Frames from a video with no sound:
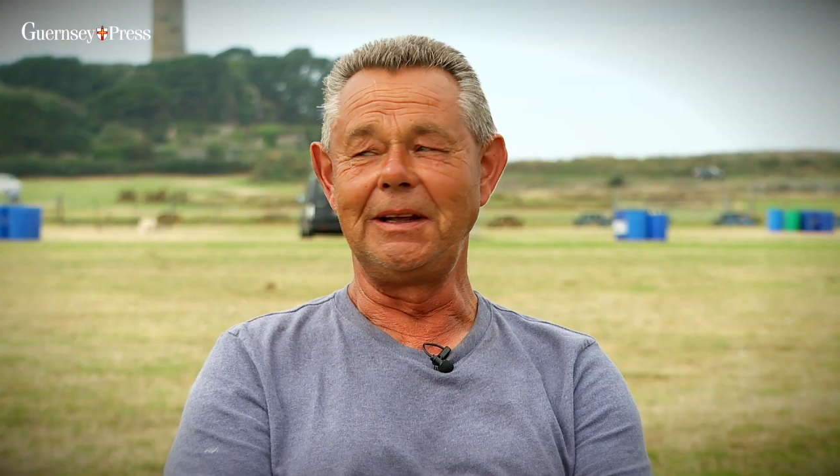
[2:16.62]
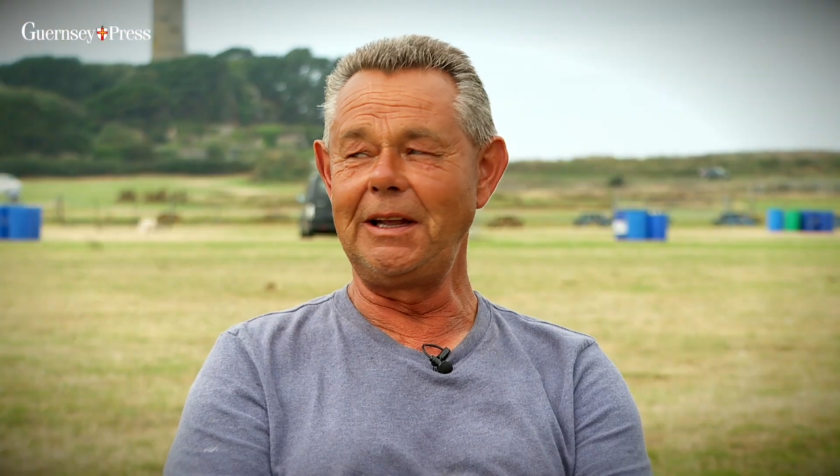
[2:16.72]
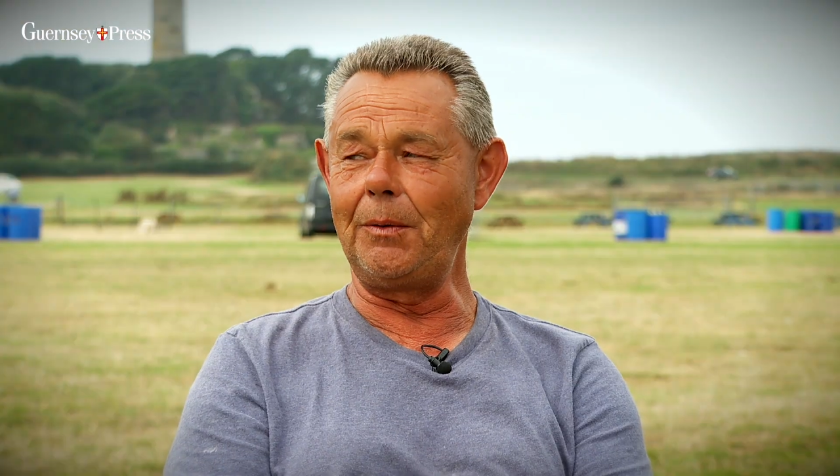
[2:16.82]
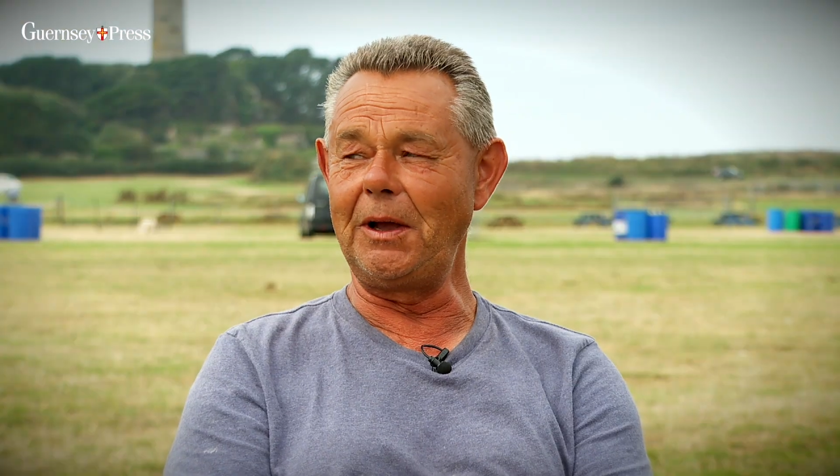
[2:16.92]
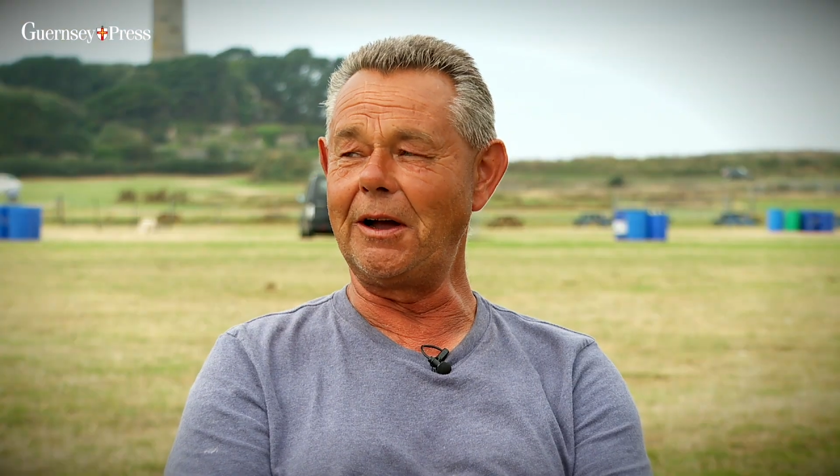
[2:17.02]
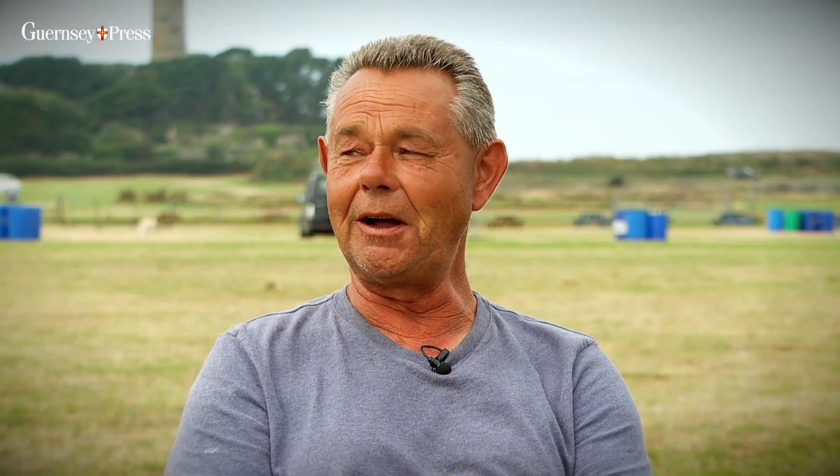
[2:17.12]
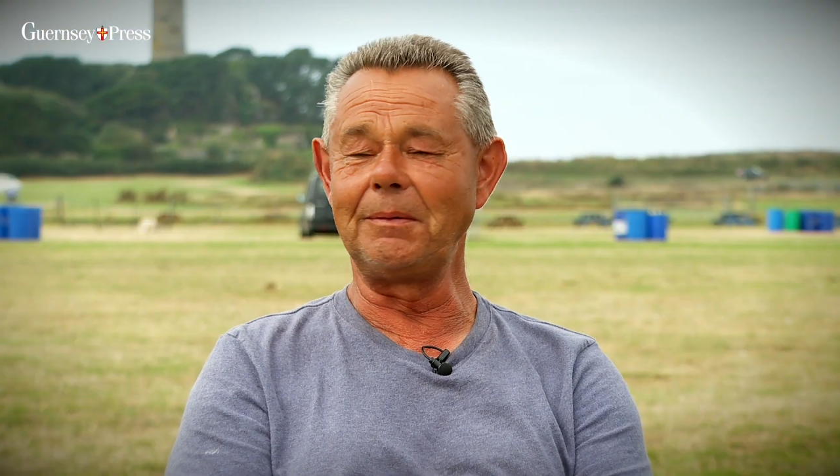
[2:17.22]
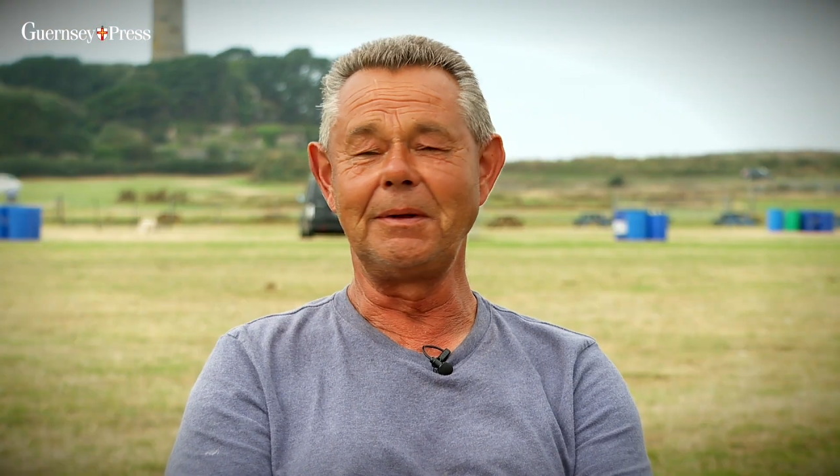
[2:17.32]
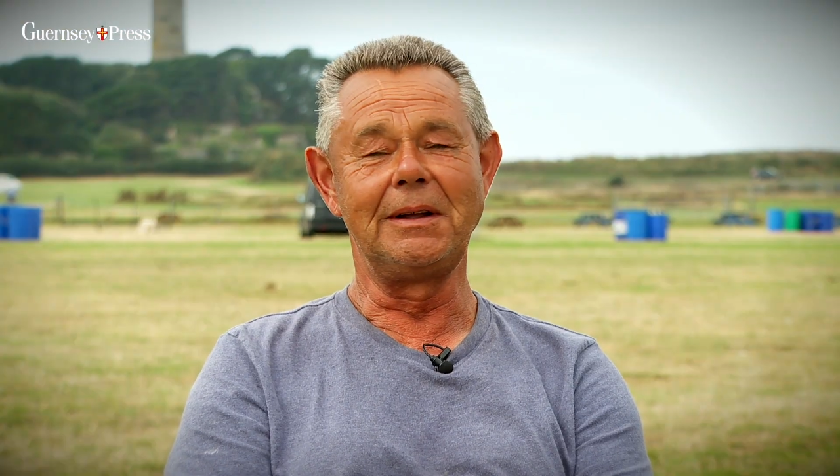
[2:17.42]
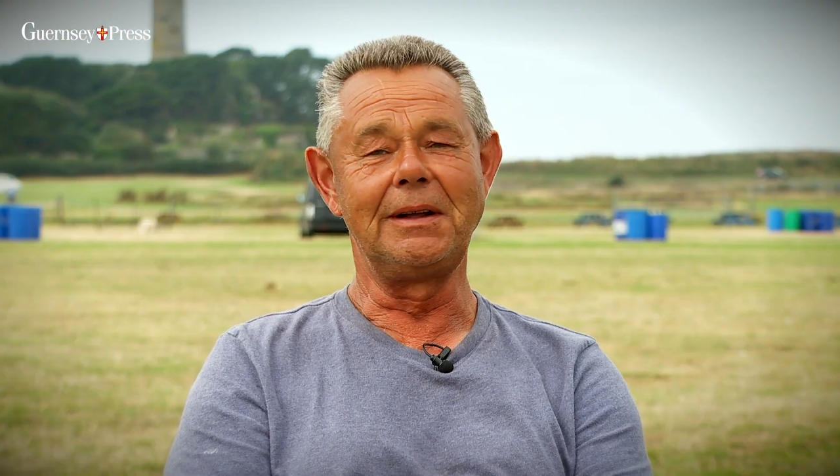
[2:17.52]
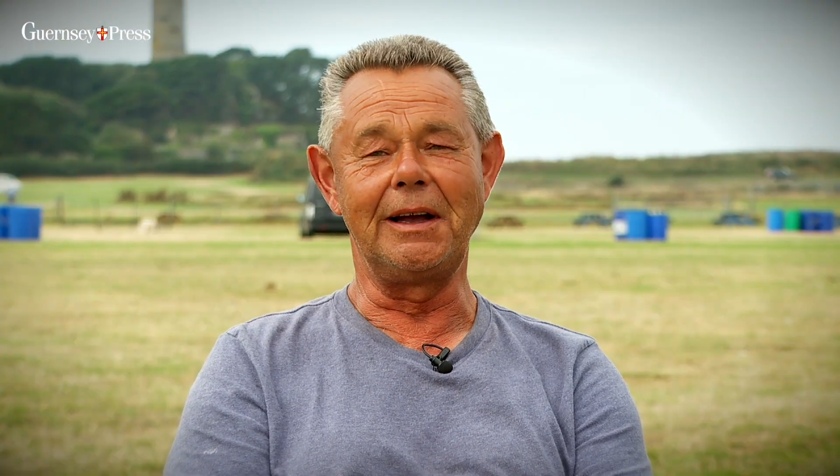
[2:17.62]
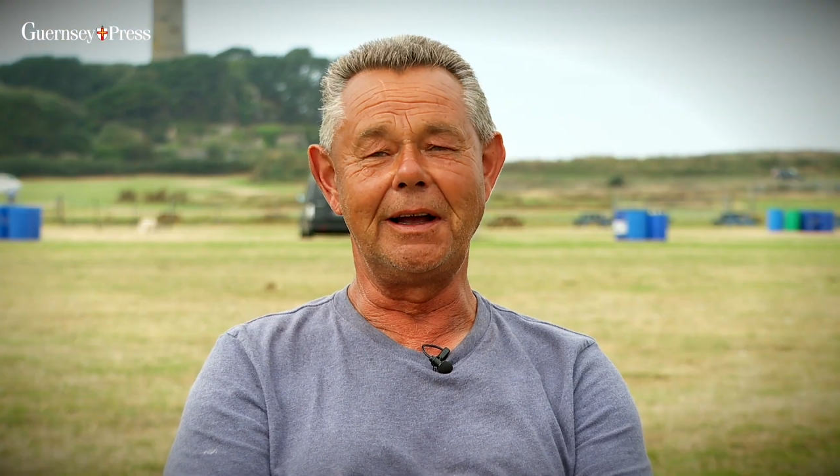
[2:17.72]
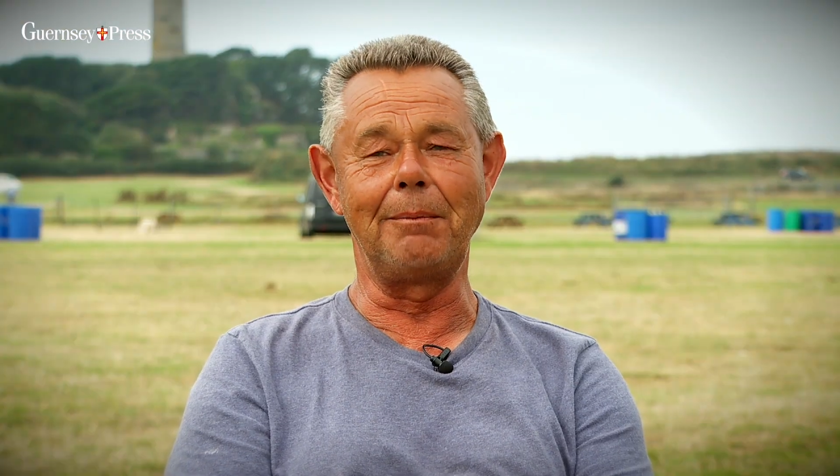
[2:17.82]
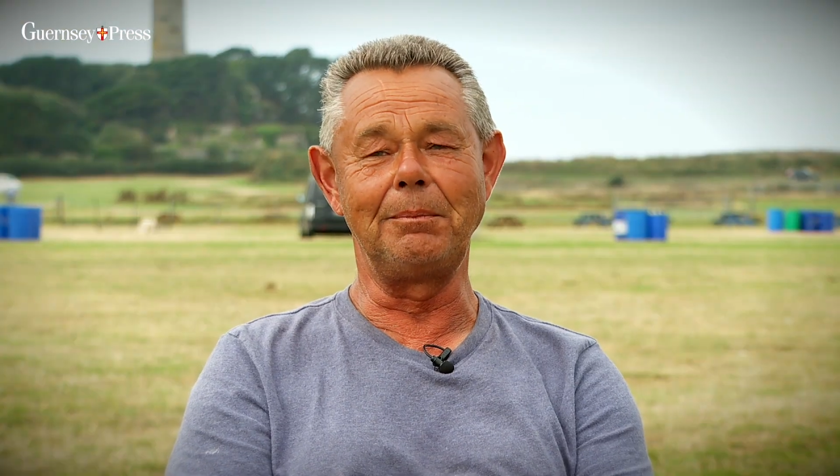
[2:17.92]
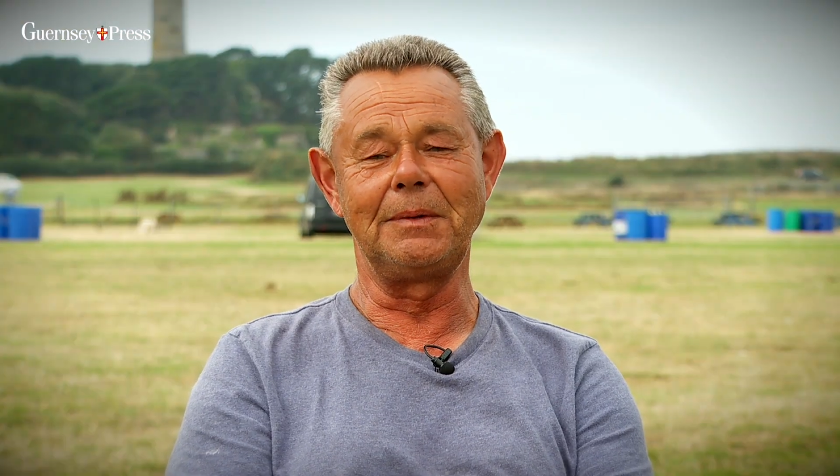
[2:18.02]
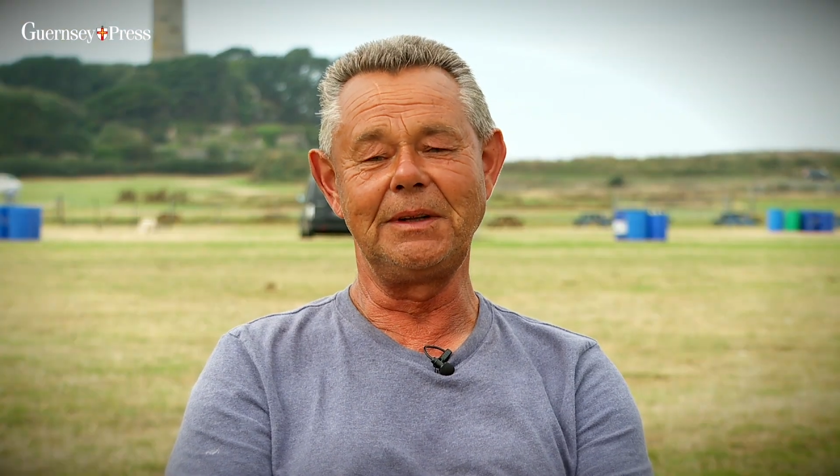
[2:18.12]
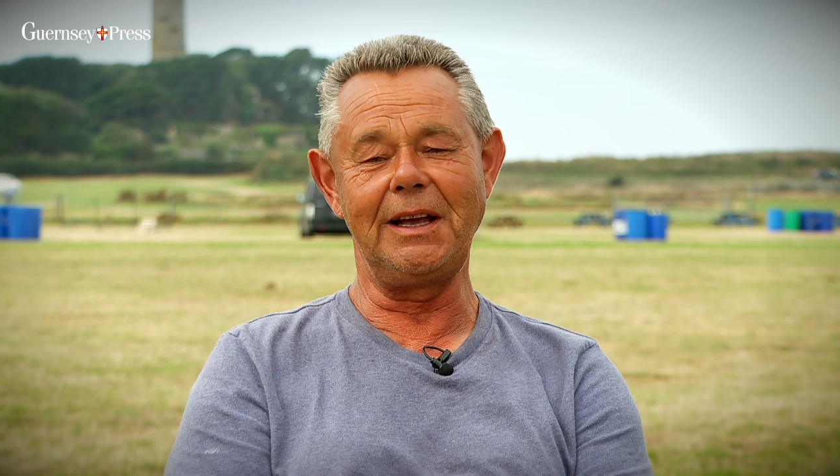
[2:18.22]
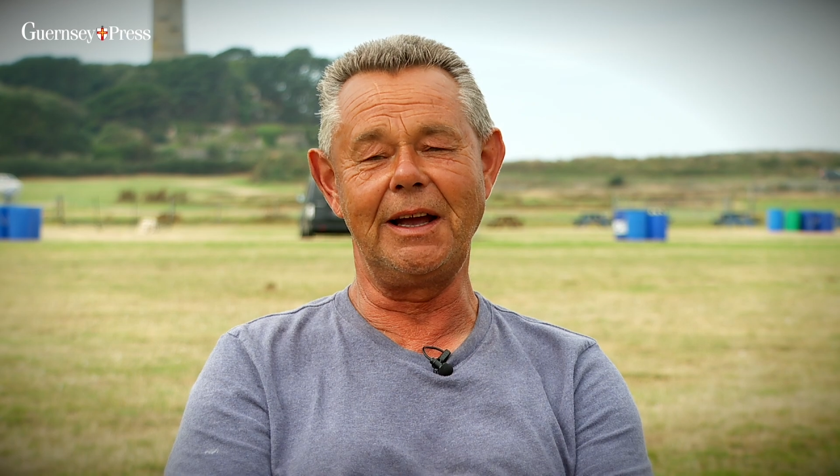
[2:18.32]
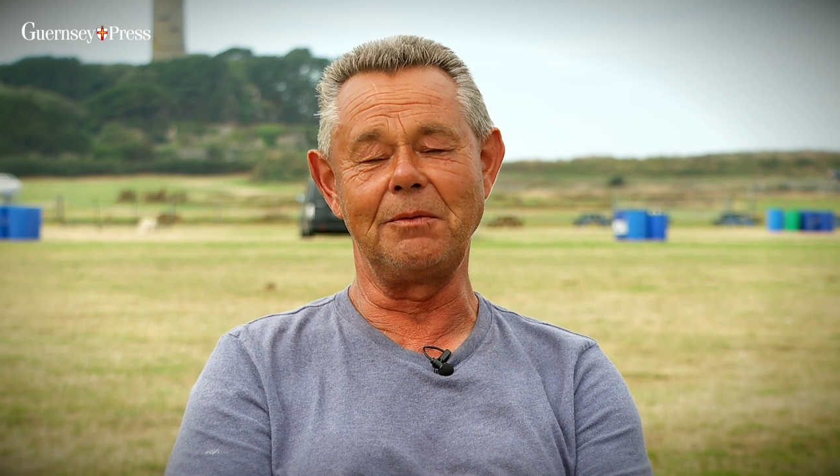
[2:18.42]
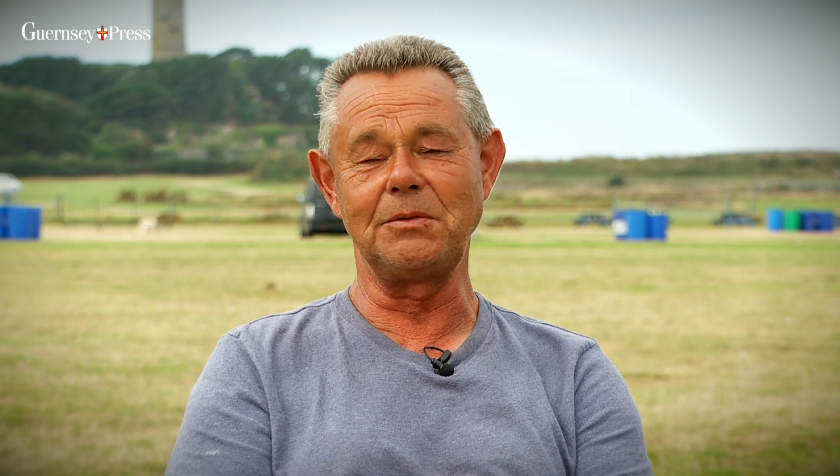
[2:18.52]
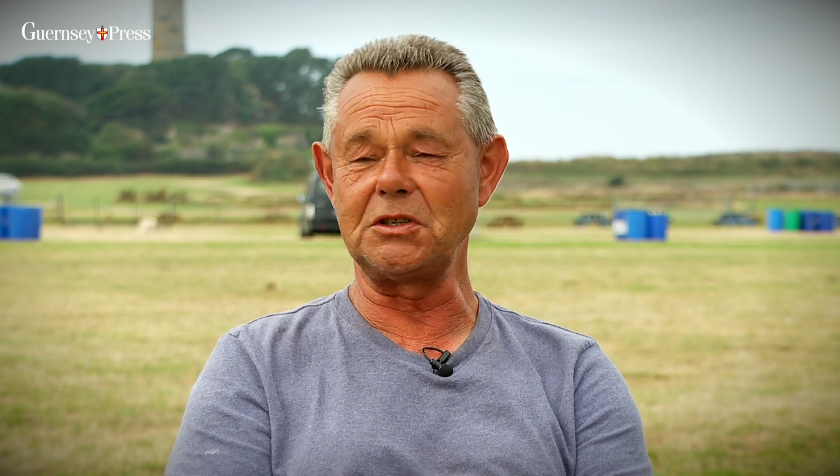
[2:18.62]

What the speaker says: here we are, yeah,